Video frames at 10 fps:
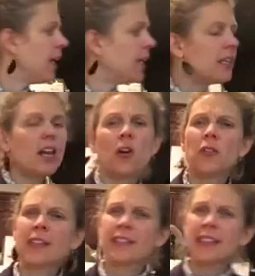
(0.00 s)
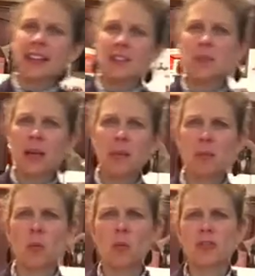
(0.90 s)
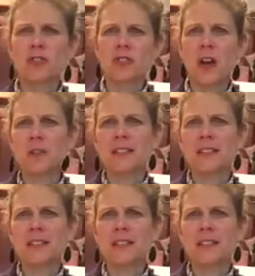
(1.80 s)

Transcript: You know, that these people were so